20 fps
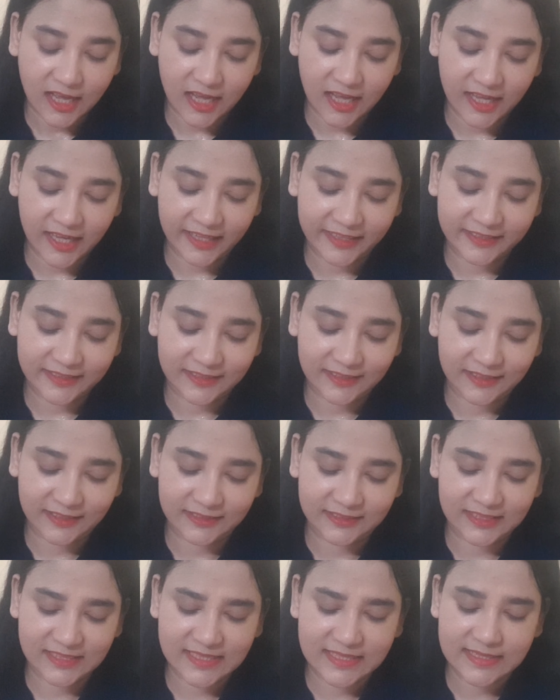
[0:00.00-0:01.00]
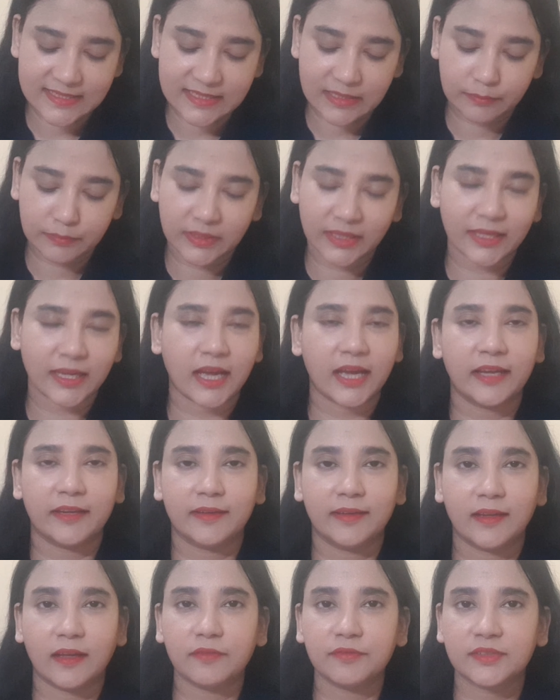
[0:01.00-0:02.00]
and uh, this is something I
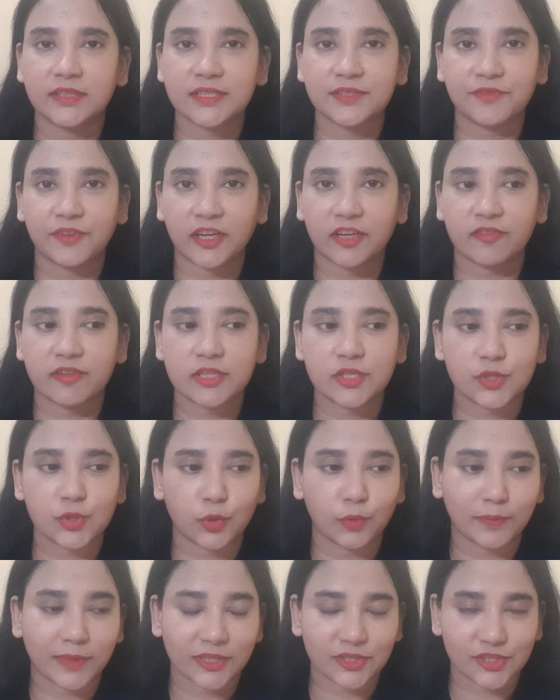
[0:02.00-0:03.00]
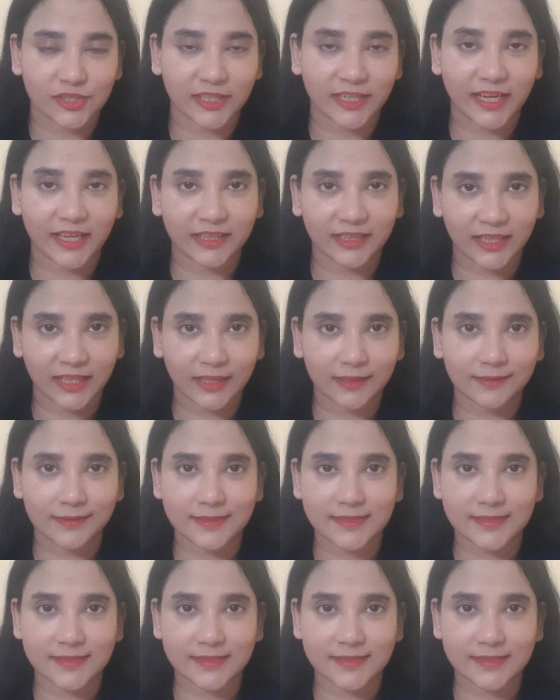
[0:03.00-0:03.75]
love this fragrance so much that I think